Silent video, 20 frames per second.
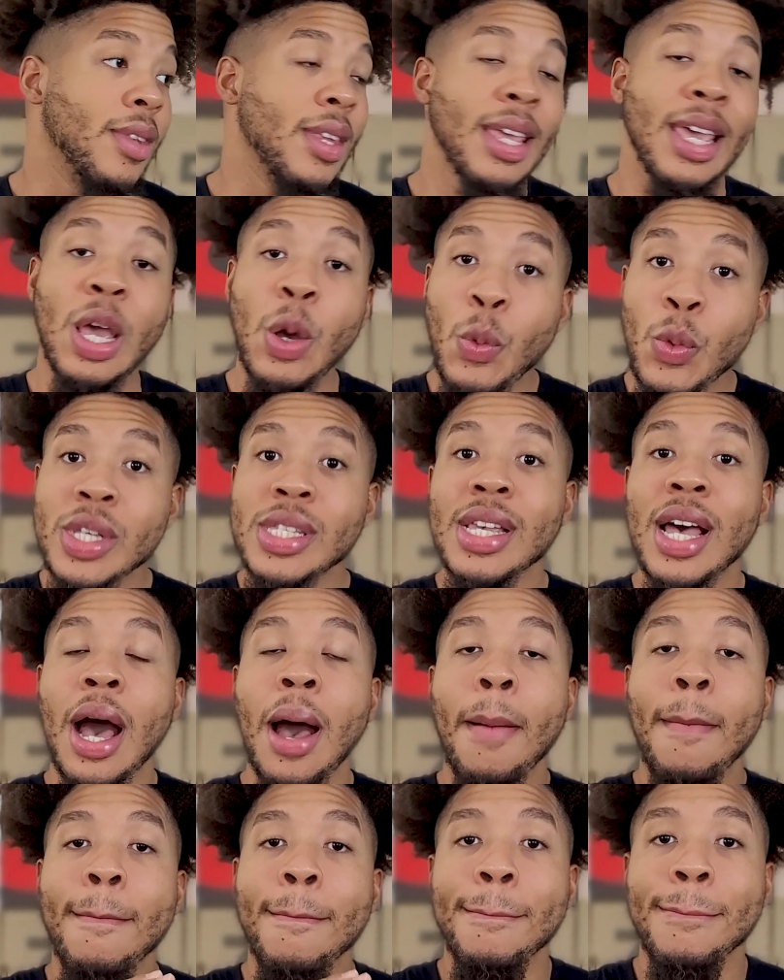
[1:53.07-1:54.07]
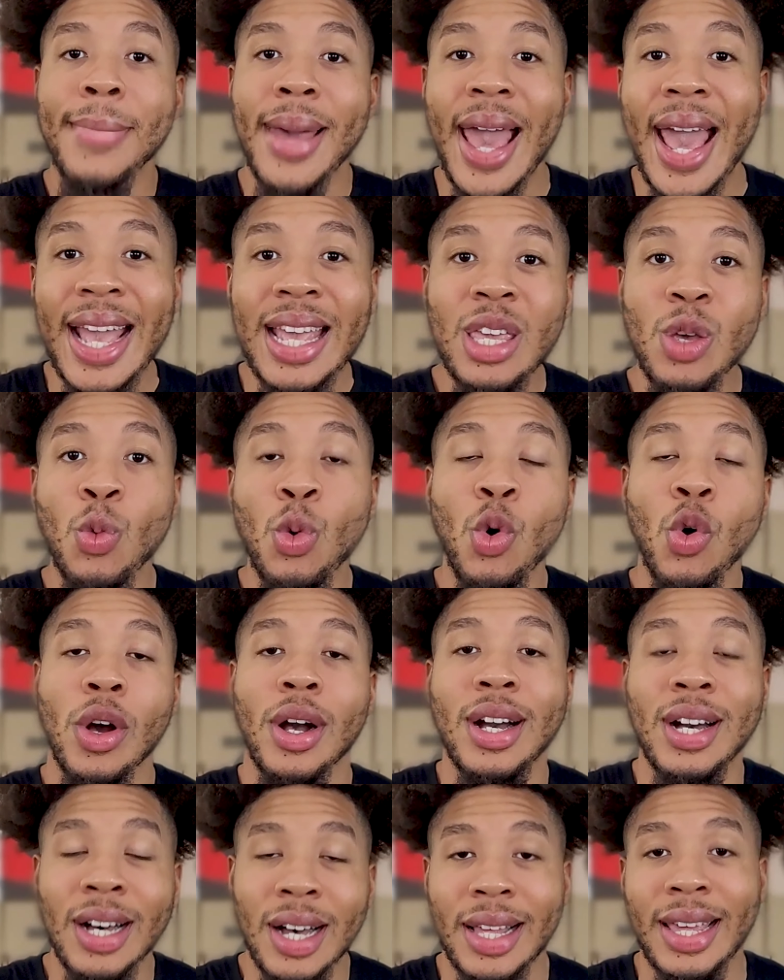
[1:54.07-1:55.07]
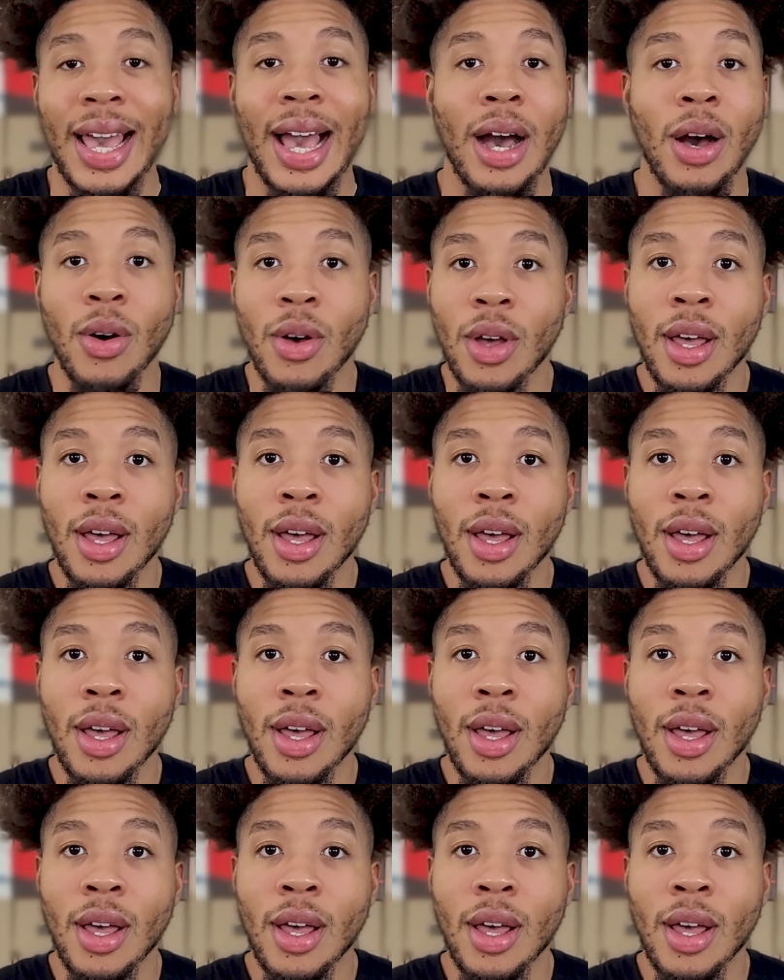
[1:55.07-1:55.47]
It was a manual cookout.